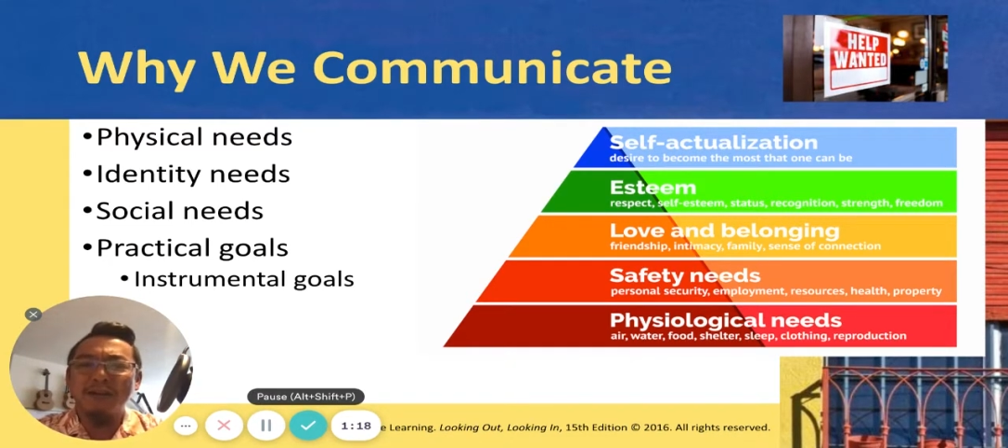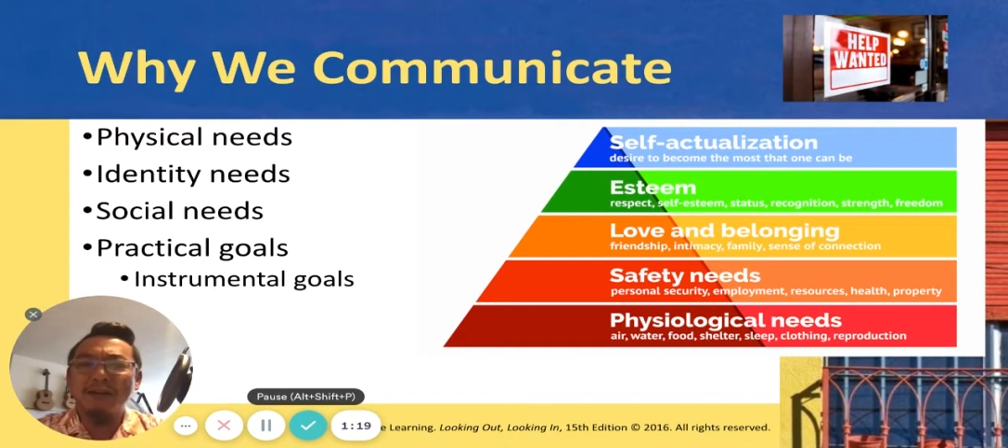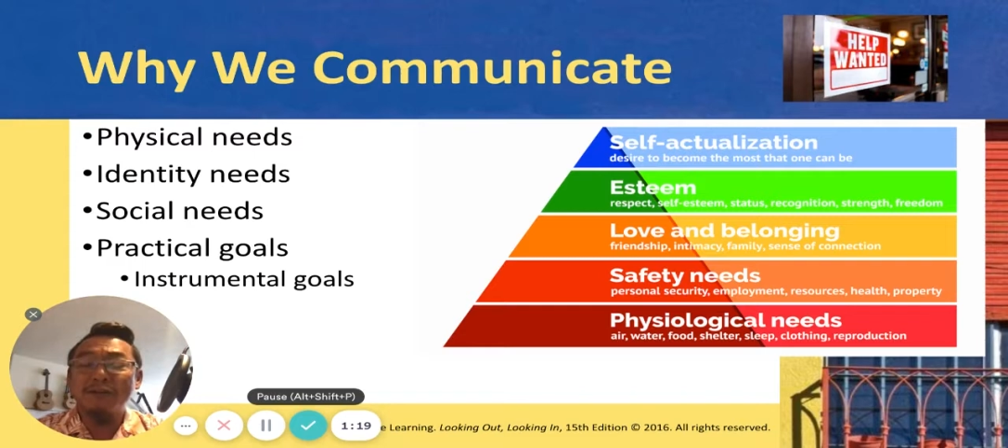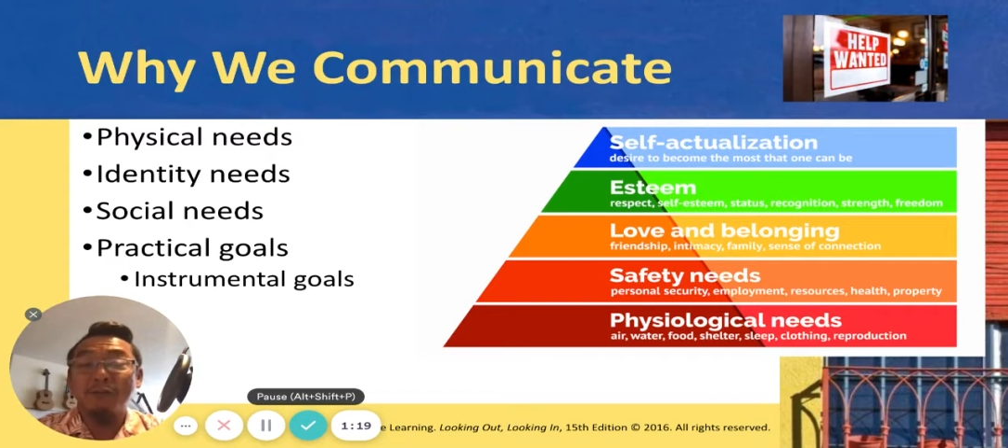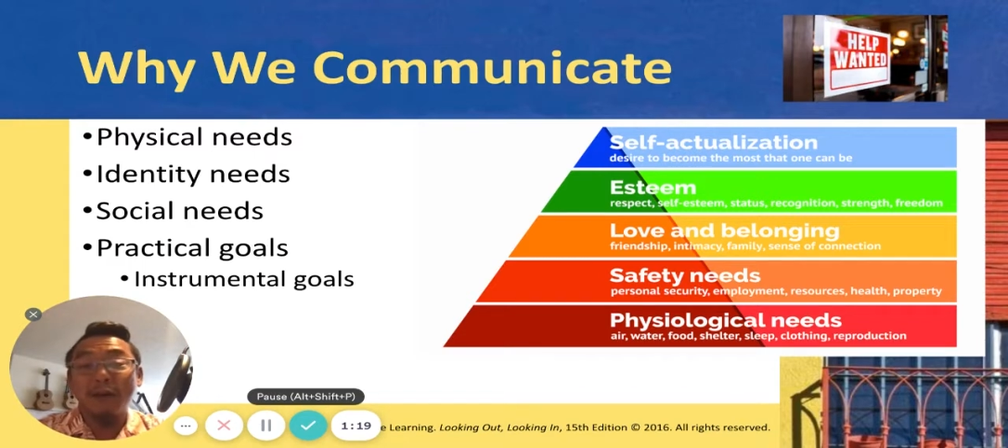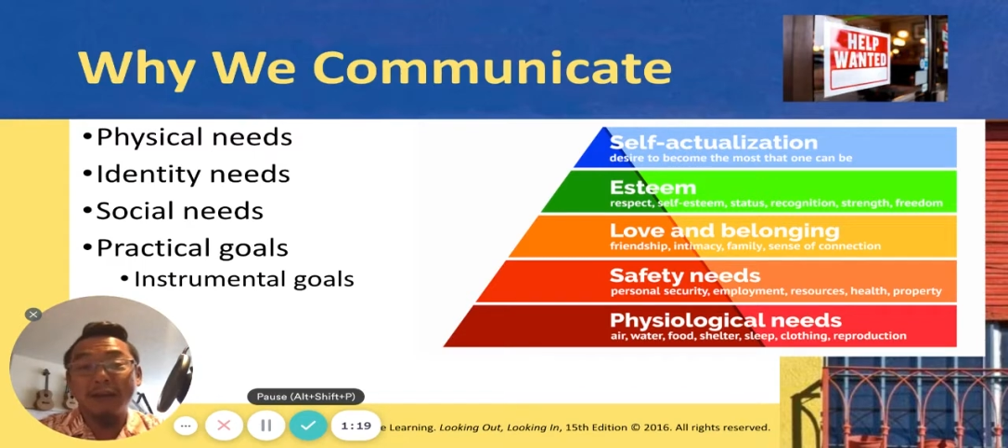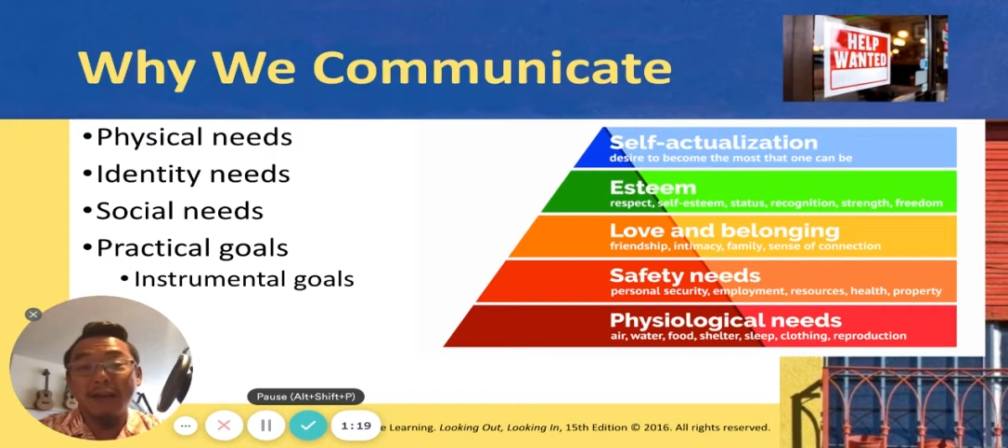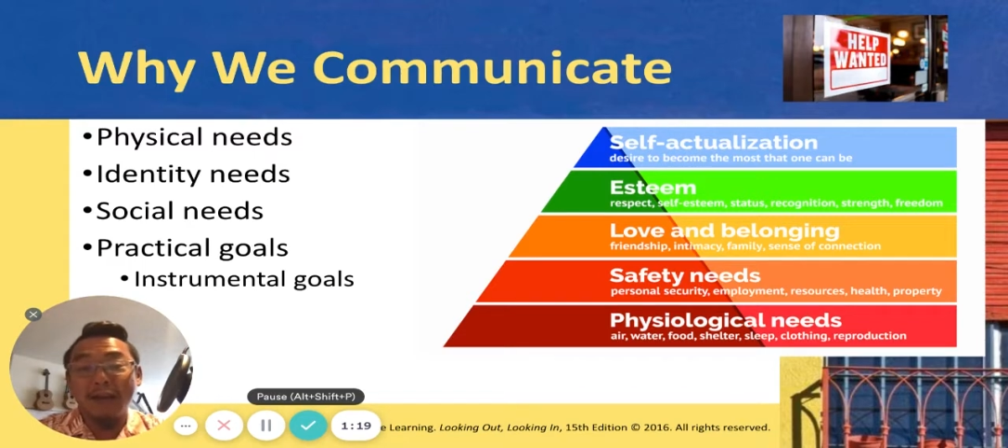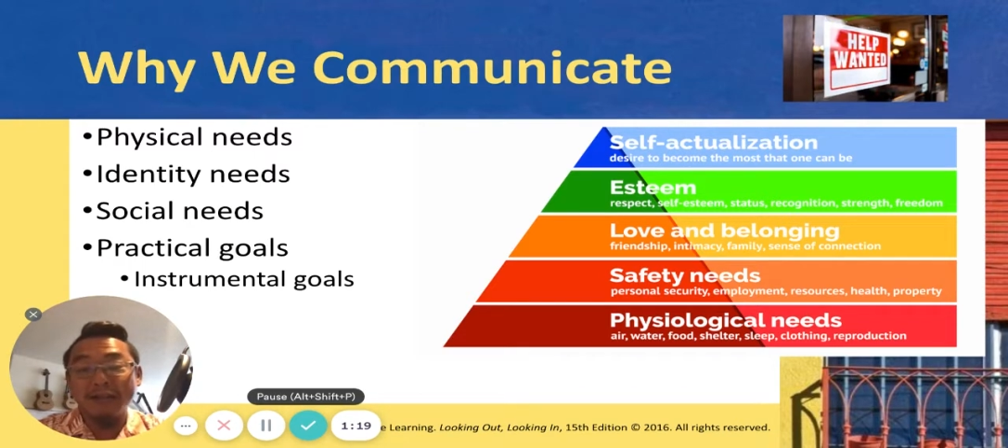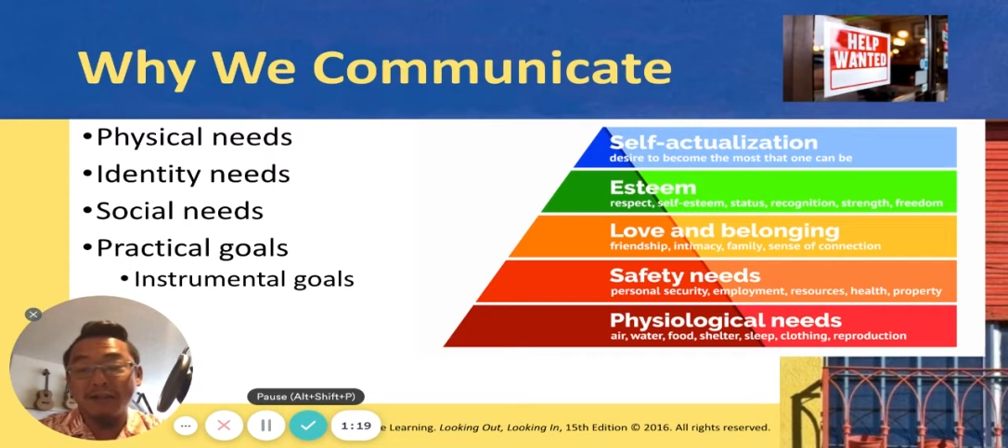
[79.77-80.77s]
So what do they
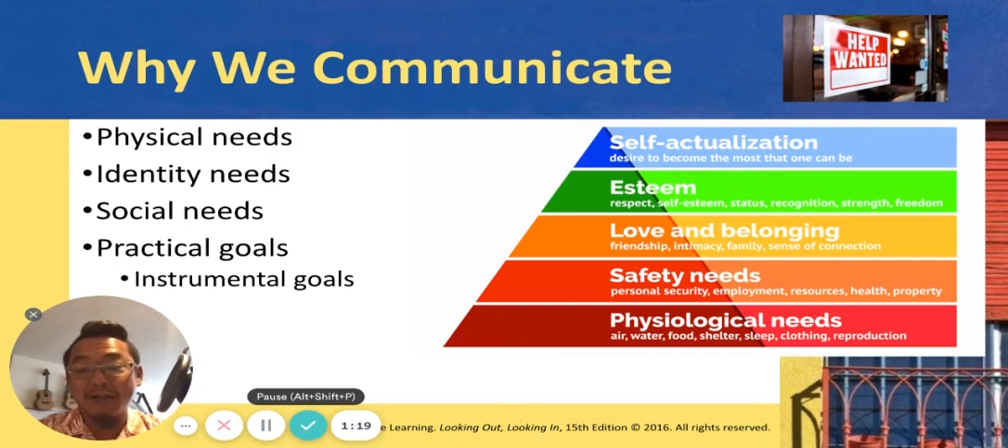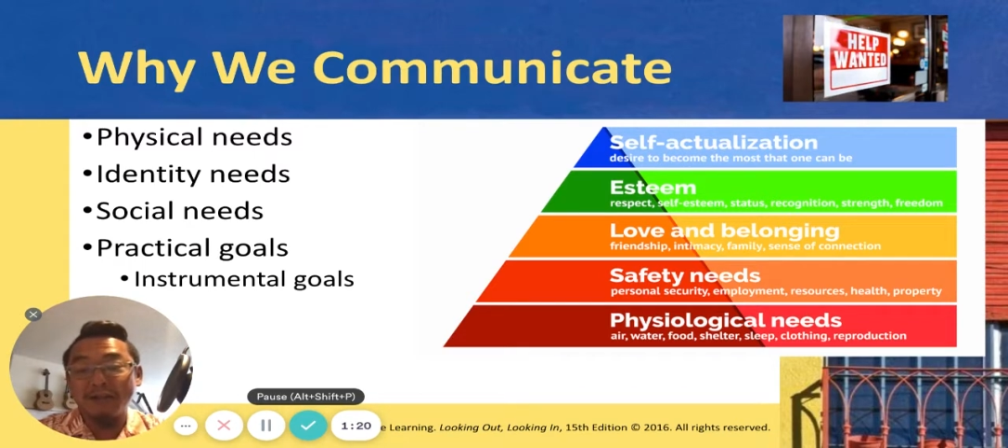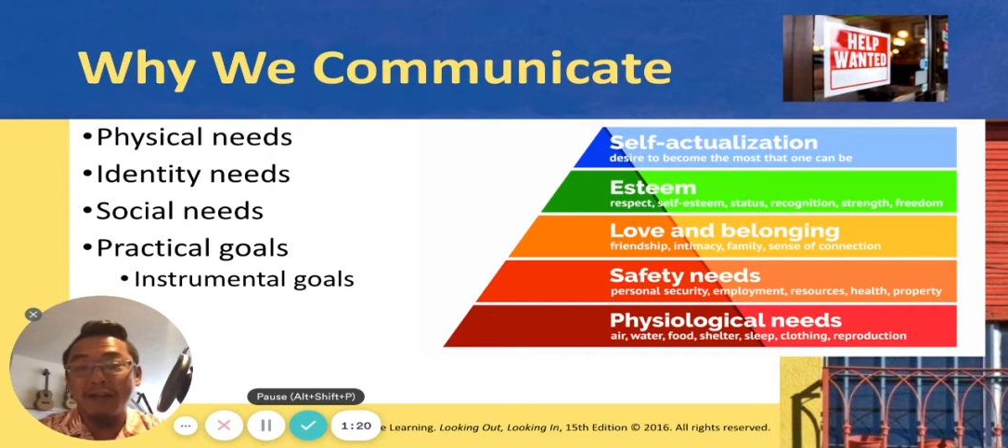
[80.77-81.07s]
ask you to do?